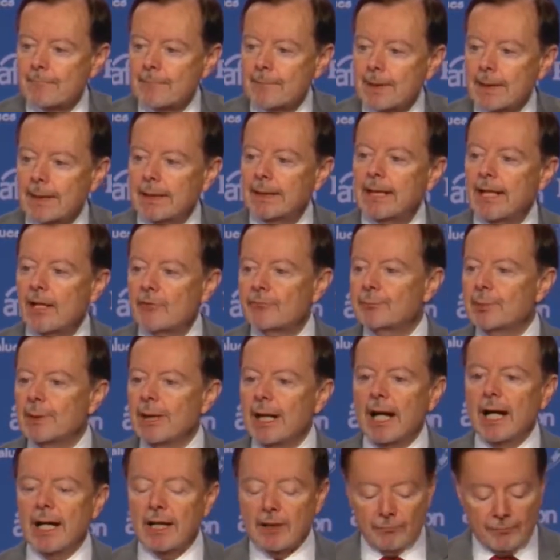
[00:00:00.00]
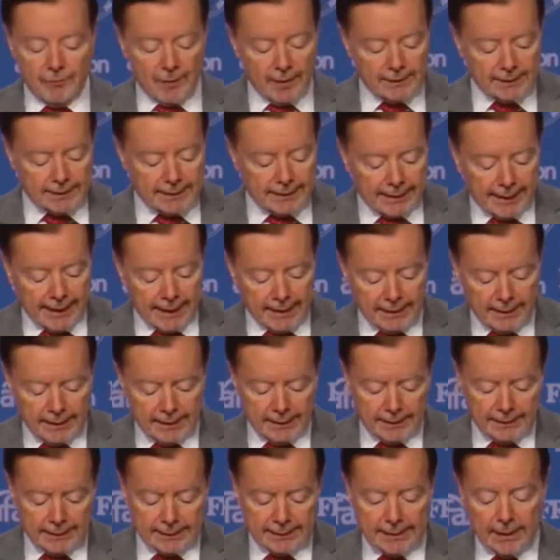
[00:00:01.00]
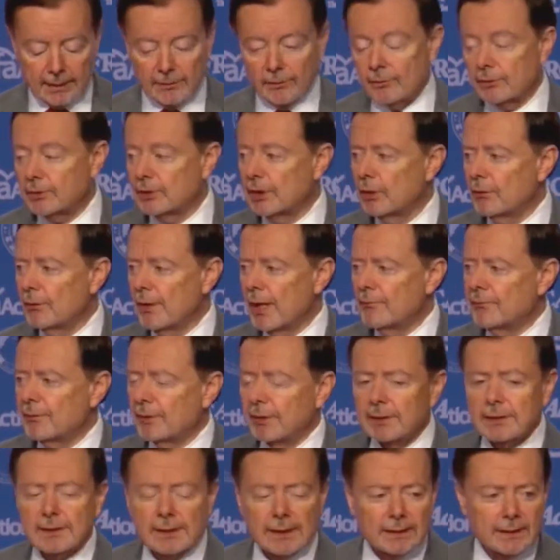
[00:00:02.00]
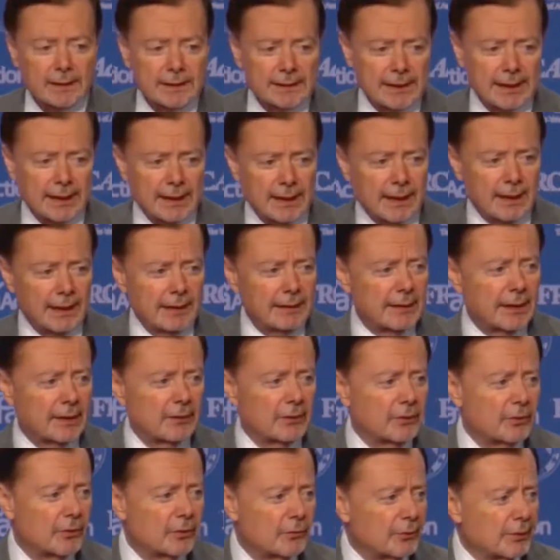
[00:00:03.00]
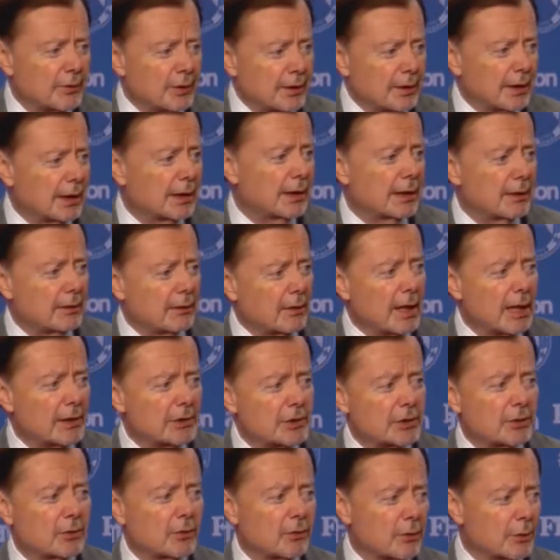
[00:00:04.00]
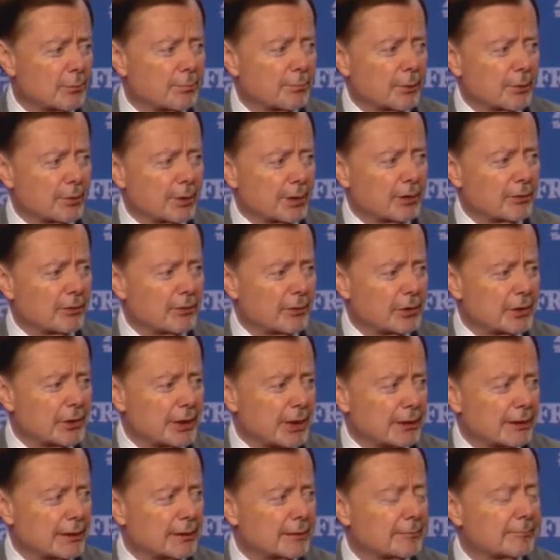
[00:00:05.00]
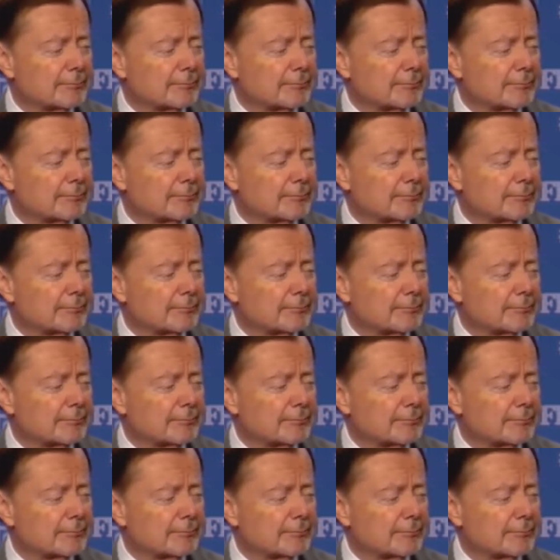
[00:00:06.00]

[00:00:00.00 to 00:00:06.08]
And the FBI investigated and said there's no evidence that this had anything to do with an ideological or political agenda.